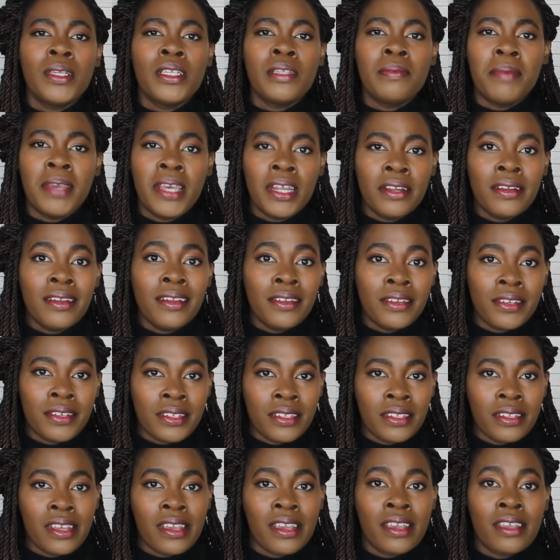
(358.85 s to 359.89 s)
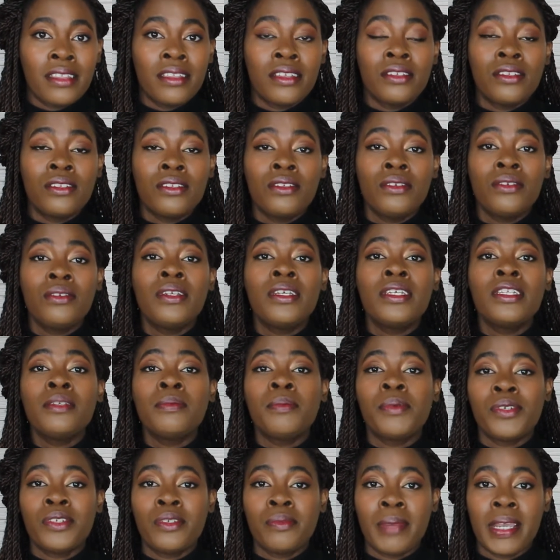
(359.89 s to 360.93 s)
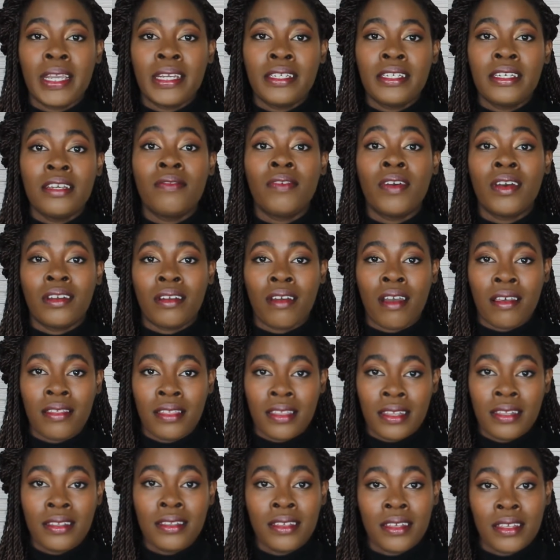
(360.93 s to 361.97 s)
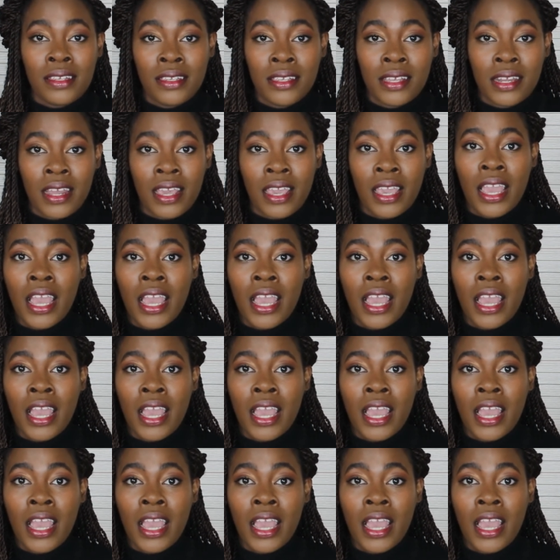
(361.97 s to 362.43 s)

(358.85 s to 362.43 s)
us better understand the students' perspective on authenticity.